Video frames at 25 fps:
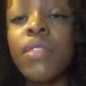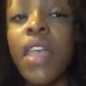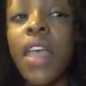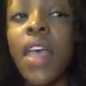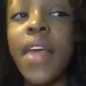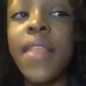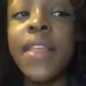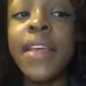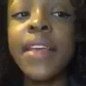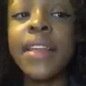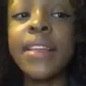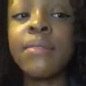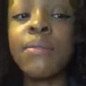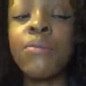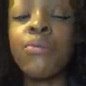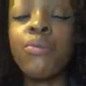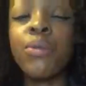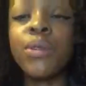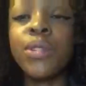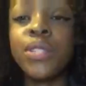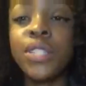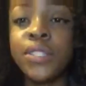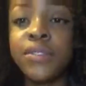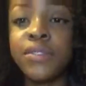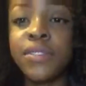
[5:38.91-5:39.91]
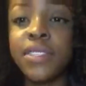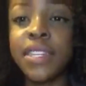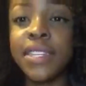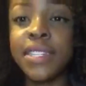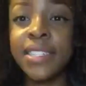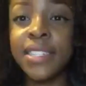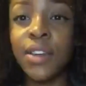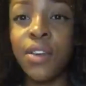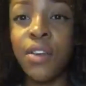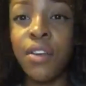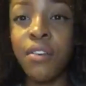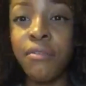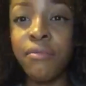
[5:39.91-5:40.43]
And then once you've
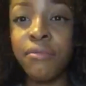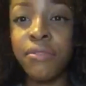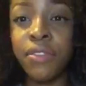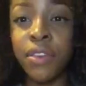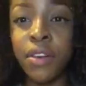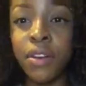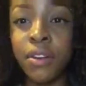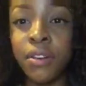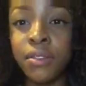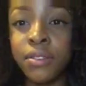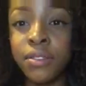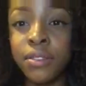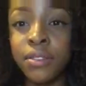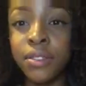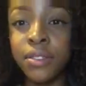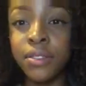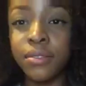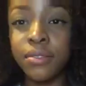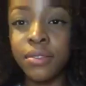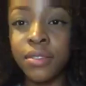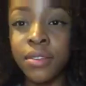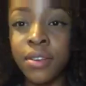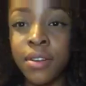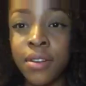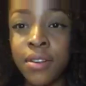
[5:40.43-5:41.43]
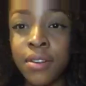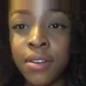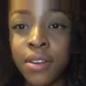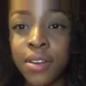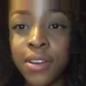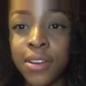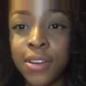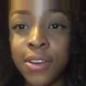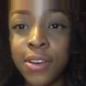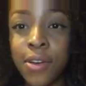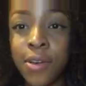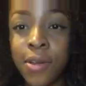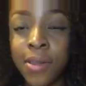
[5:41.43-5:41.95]
sent it off, your
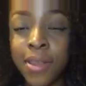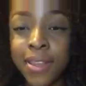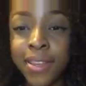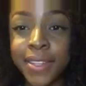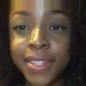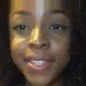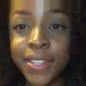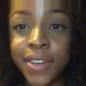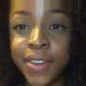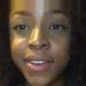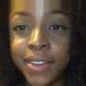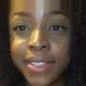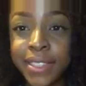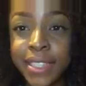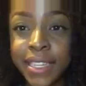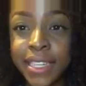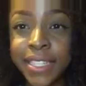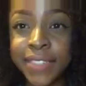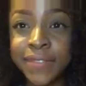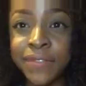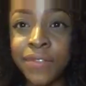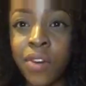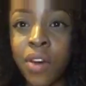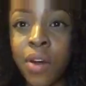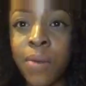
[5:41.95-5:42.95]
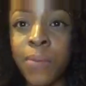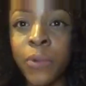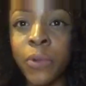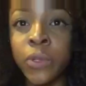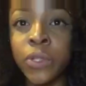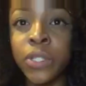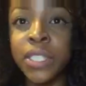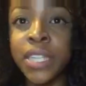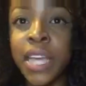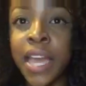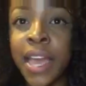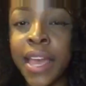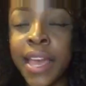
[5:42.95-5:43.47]
college or sixth form will
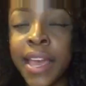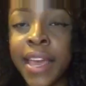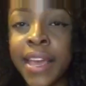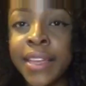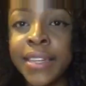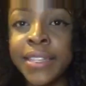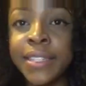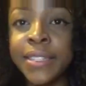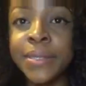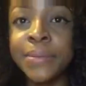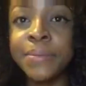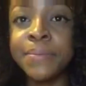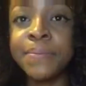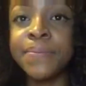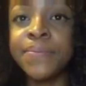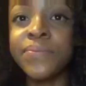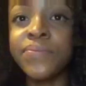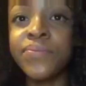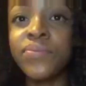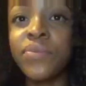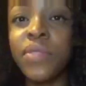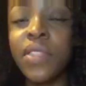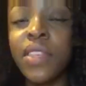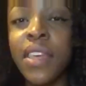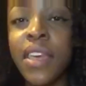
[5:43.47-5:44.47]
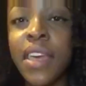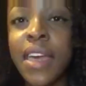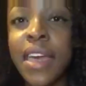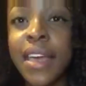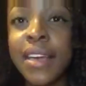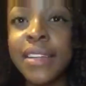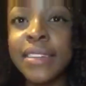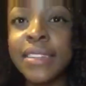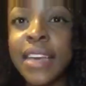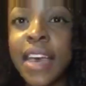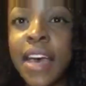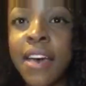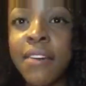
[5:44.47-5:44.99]
check it.
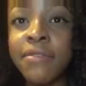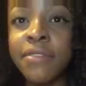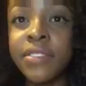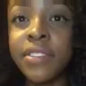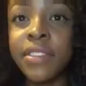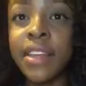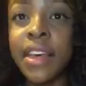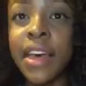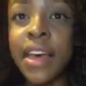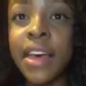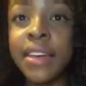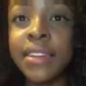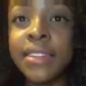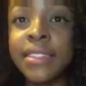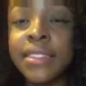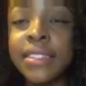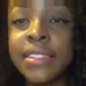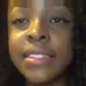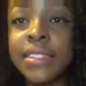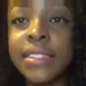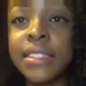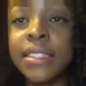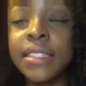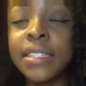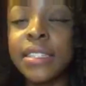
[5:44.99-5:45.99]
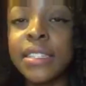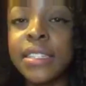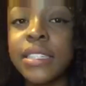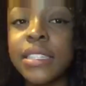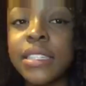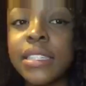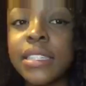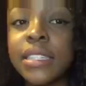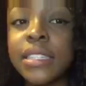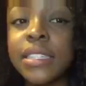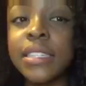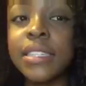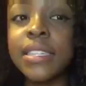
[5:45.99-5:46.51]
And after that,
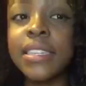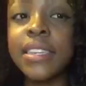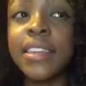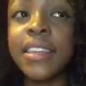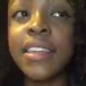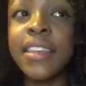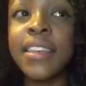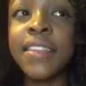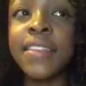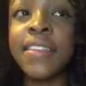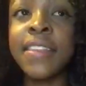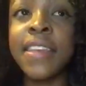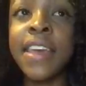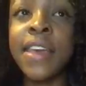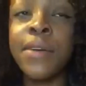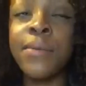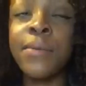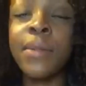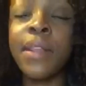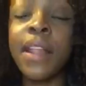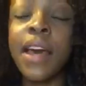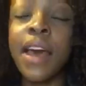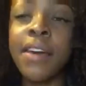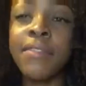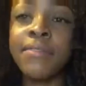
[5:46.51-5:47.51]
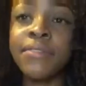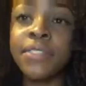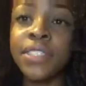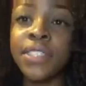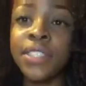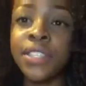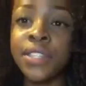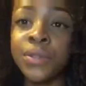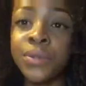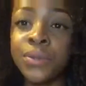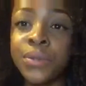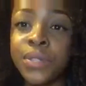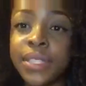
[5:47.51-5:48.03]
they will have
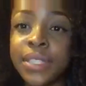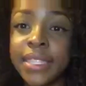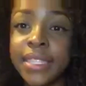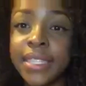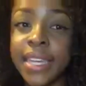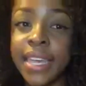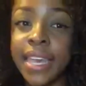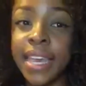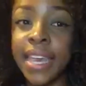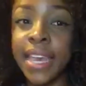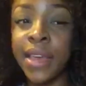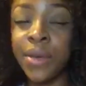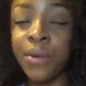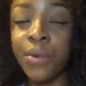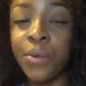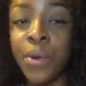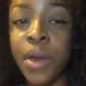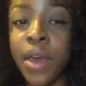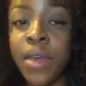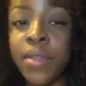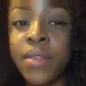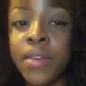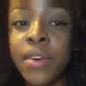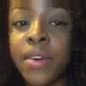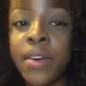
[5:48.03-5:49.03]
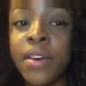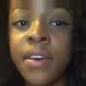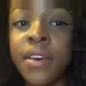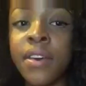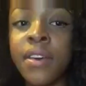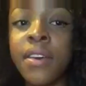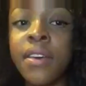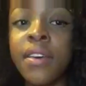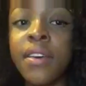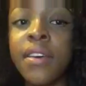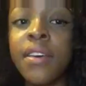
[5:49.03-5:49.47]
to see whether